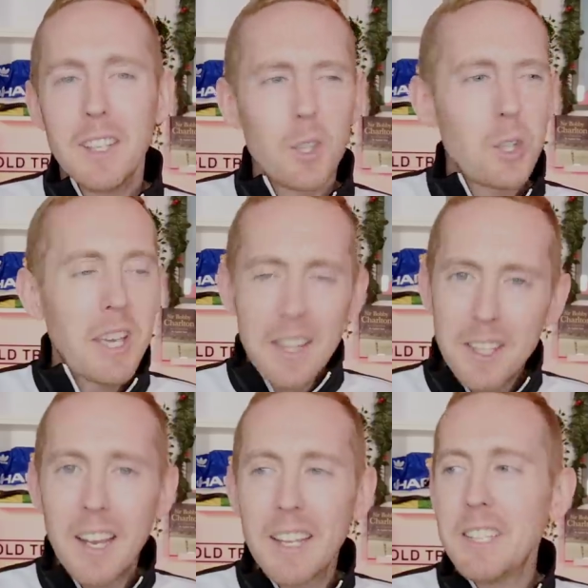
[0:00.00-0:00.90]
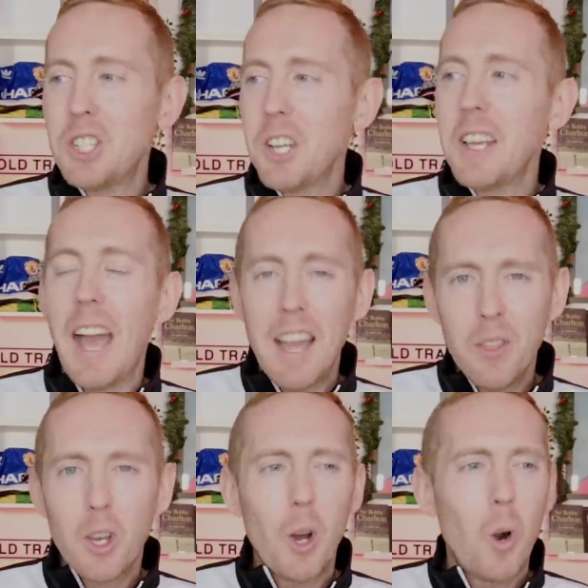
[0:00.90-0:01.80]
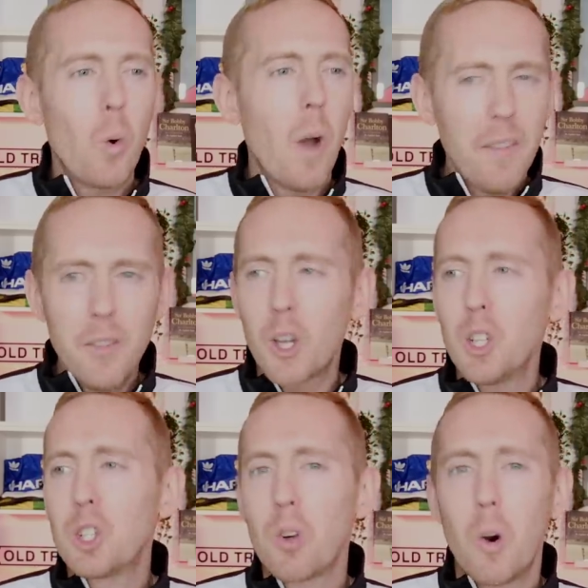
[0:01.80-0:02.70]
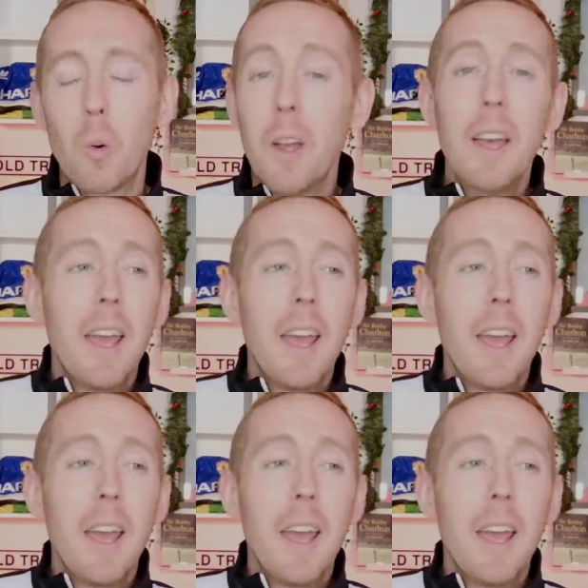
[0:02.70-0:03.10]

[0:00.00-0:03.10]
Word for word: But to get the clean sheet and the goal and the control,